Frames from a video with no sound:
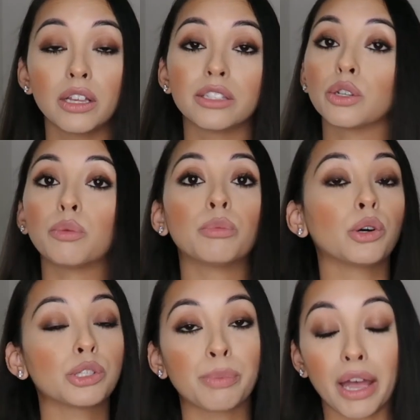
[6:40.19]
So
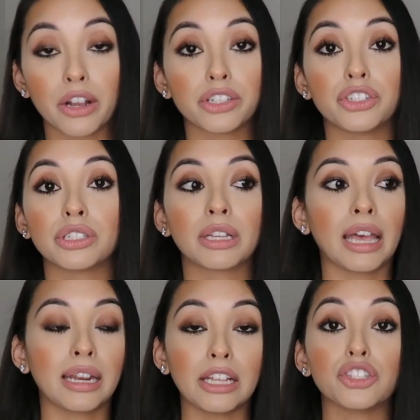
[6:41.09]
most buyers just
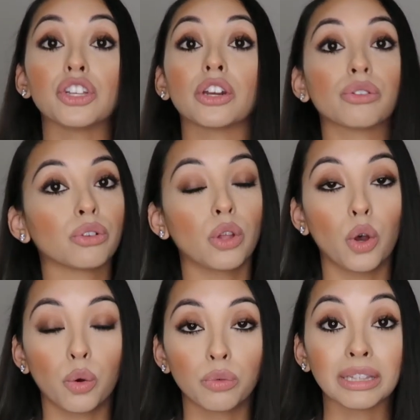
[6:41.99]
get a
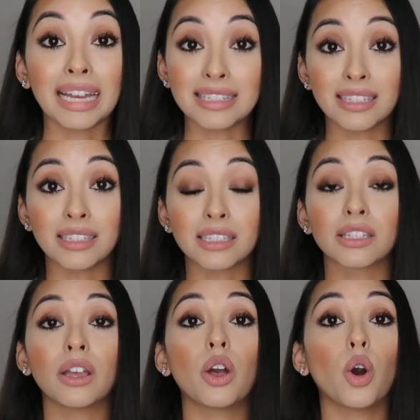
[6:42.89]
general
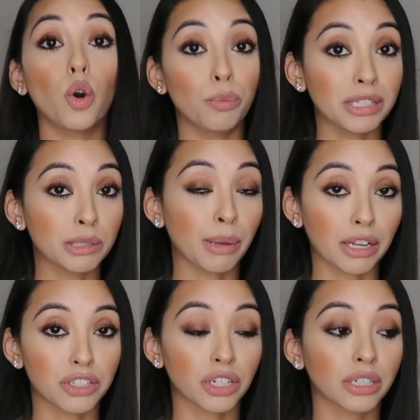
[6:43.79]
licensed home
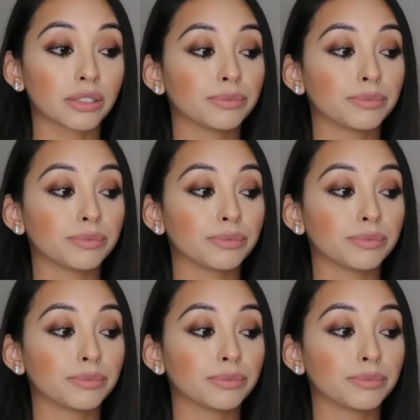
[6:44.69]
inspector.